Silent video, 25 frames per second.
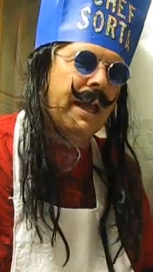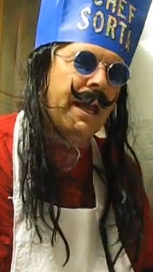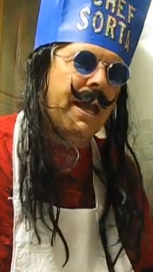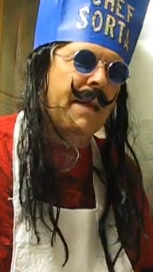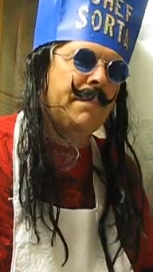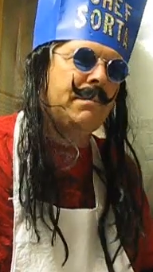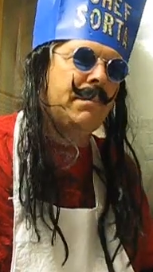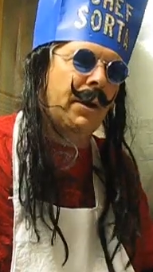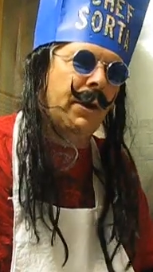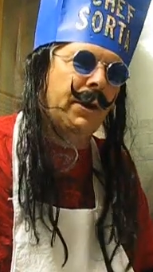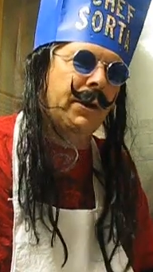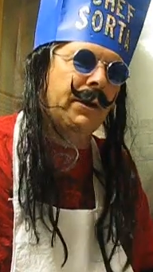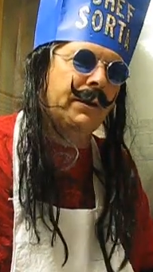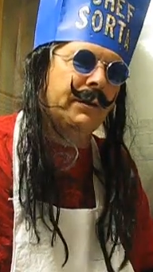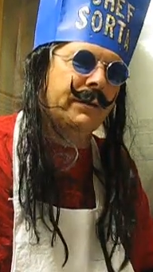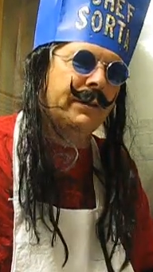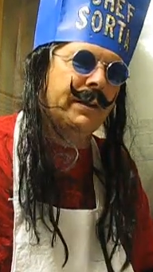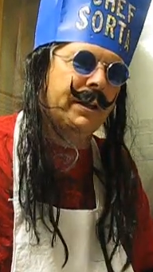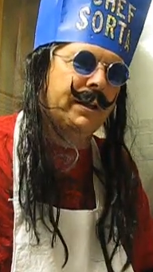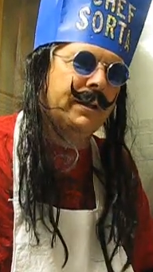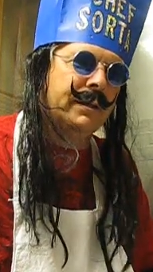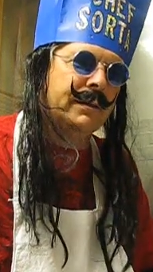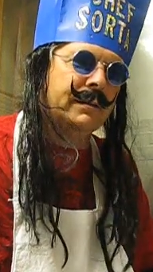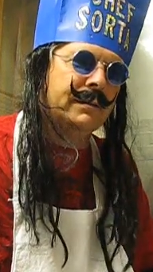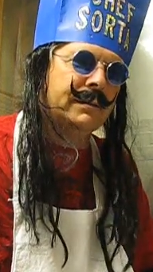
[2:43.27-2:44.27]
Hebron.
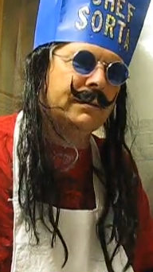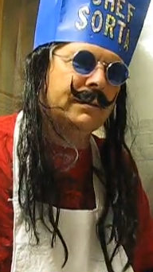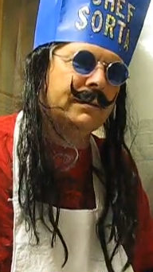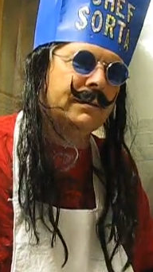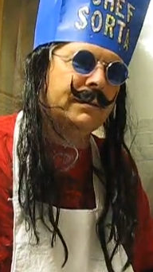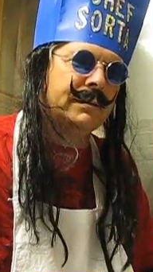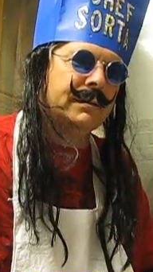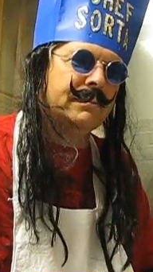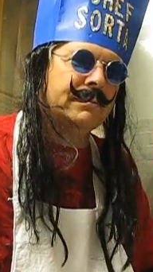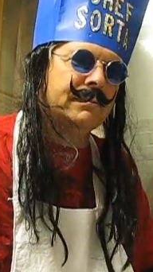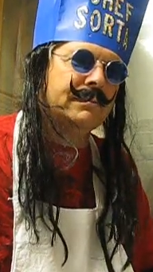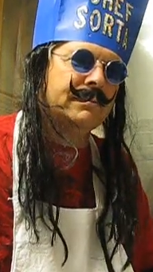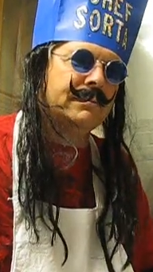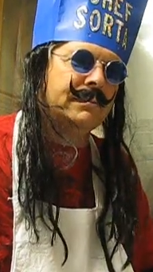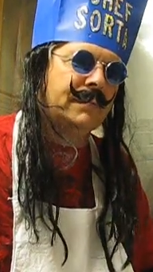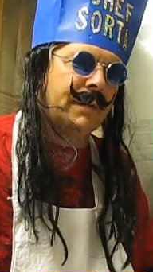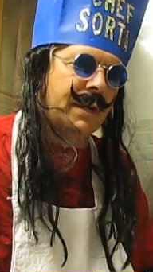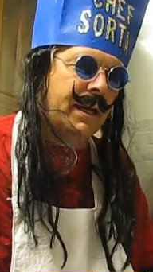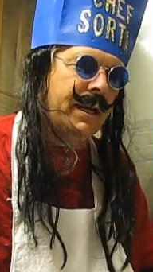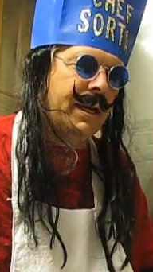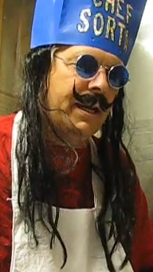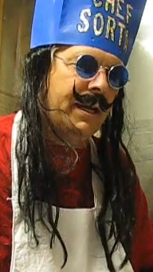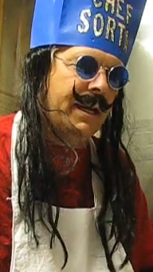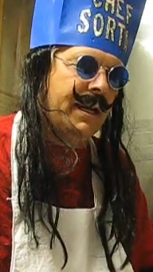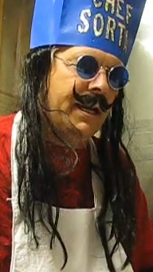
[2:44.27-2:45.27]
Hey,
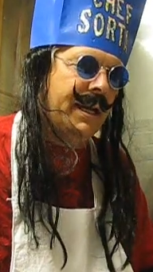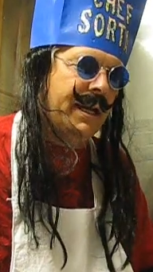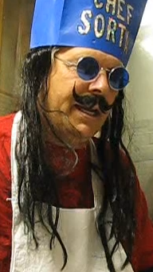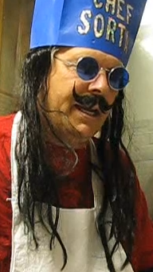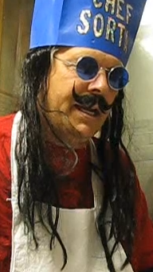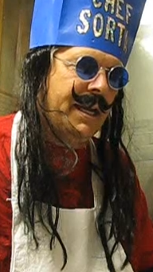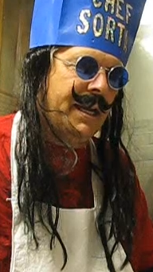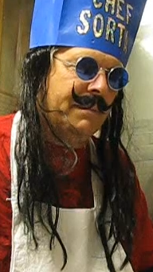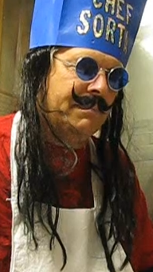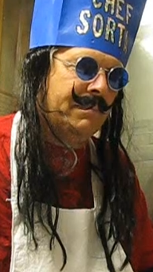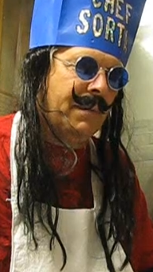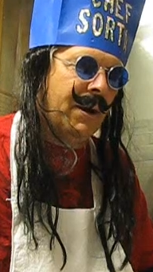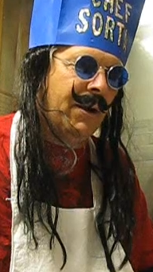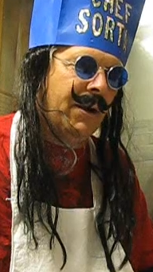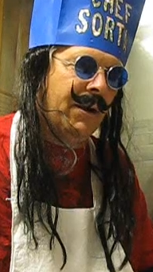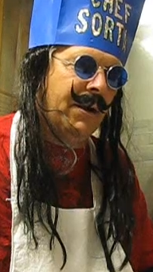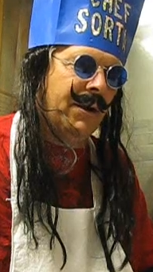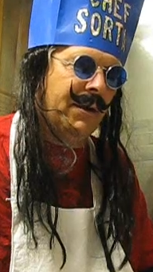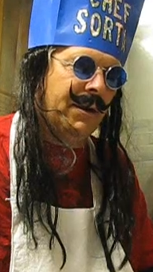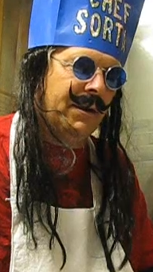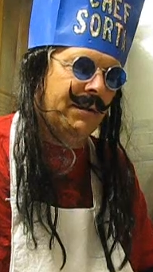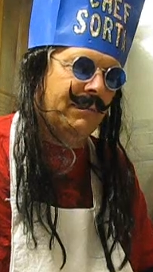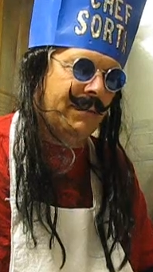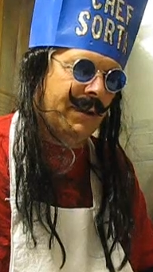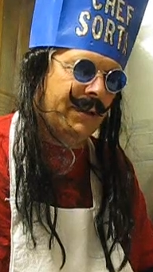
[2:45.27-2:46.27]
Burn. Hey,
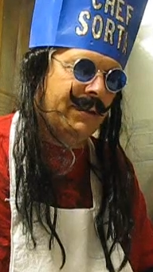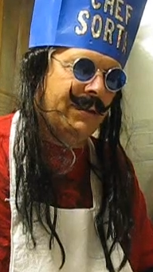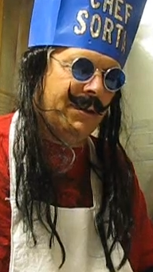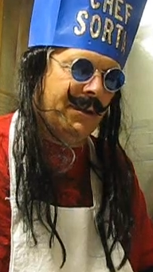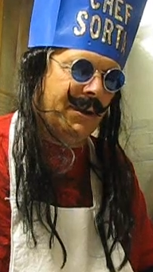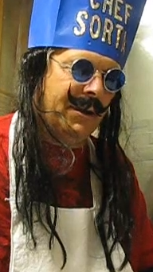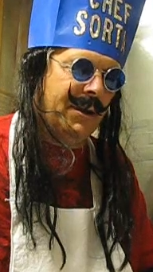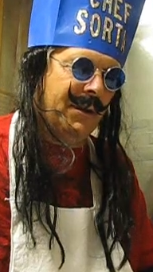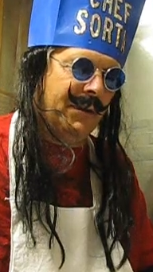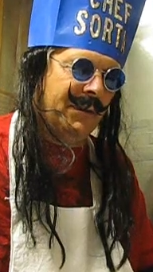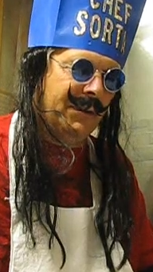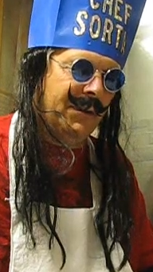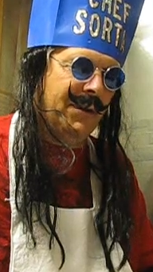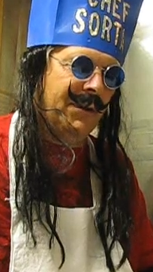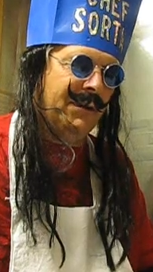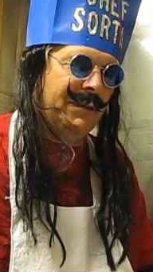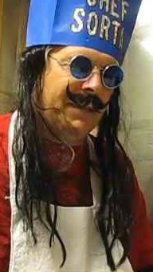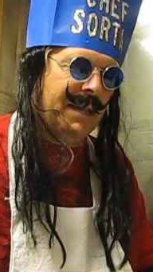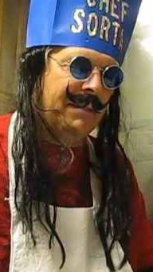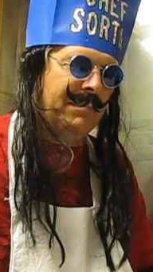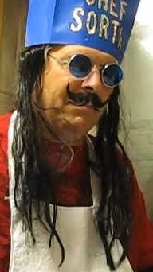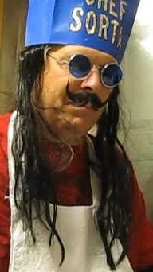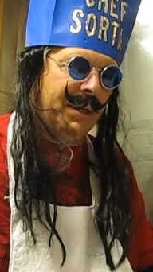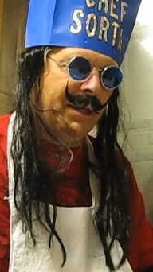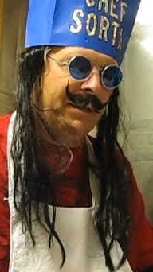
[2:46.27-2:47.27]
Burn. What you gonna do with
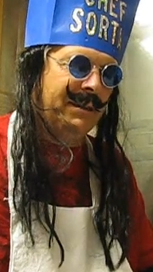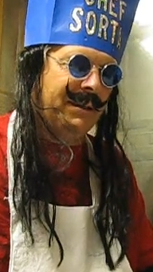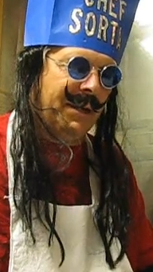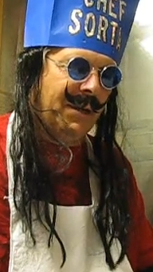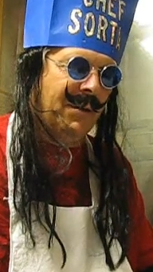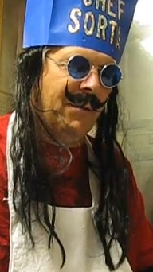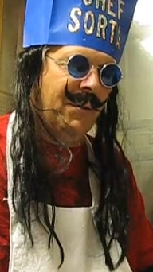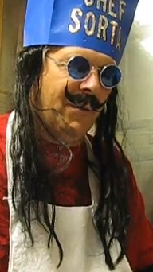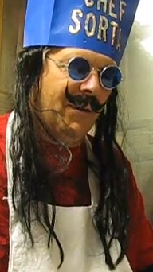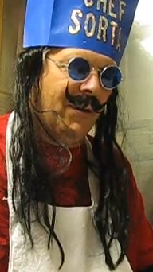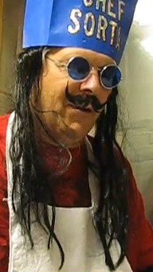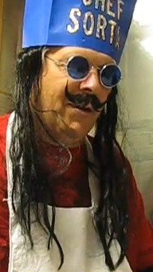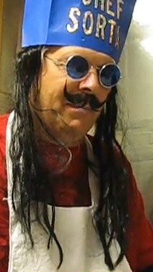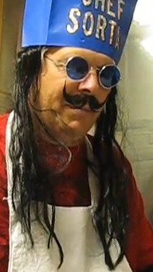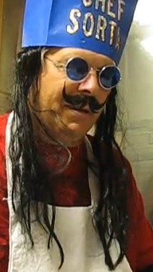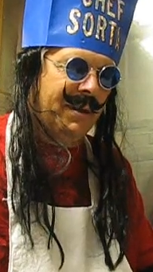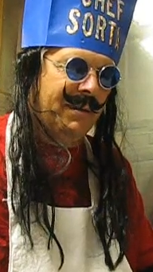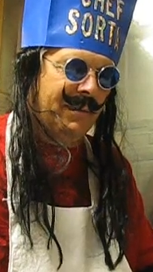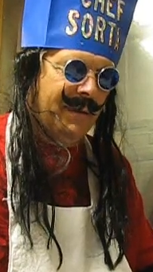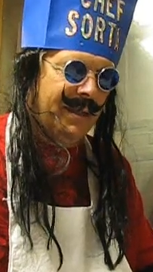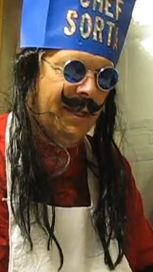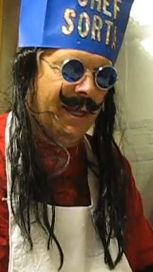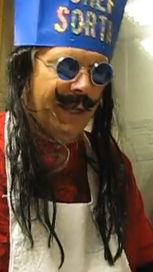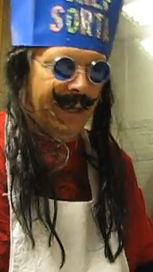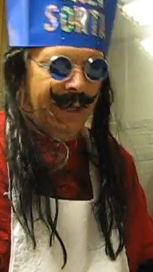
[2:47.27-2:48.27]
that pretty
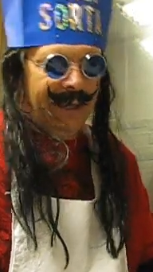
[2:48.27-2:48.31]
woman?